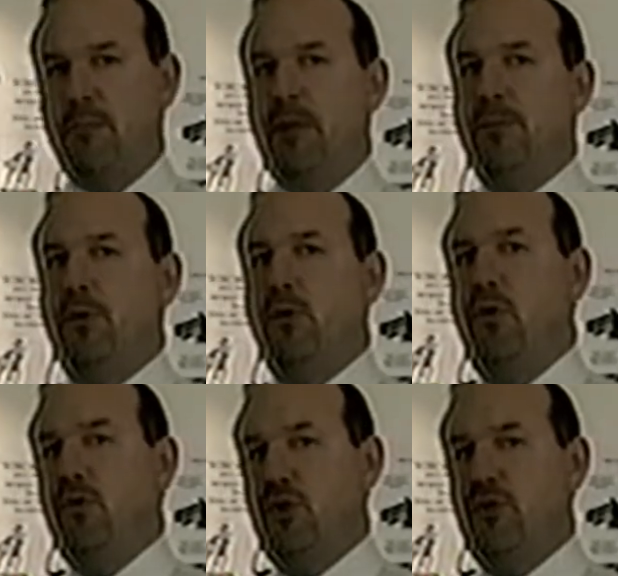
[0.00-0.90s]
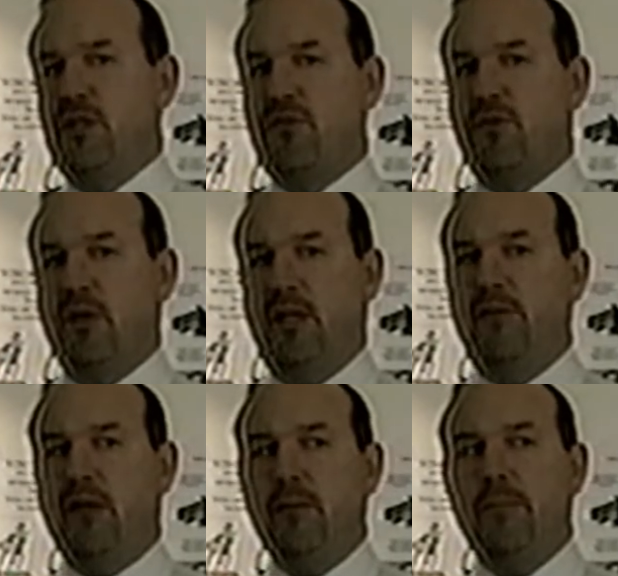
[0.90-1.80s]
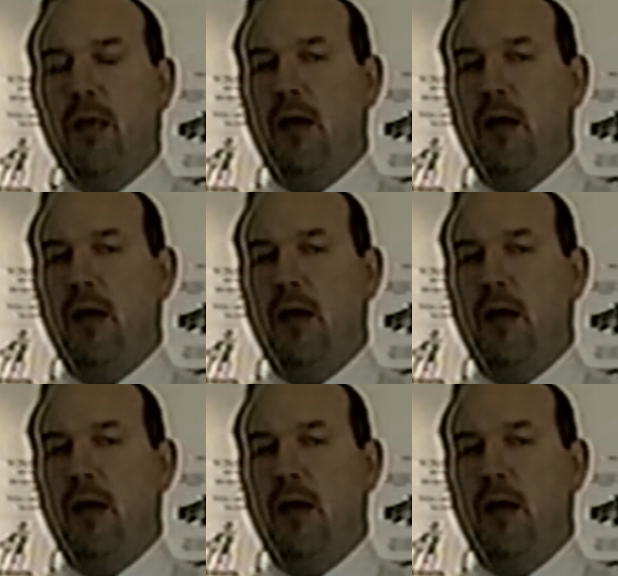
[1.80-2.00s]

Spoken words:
and people who do this for a living,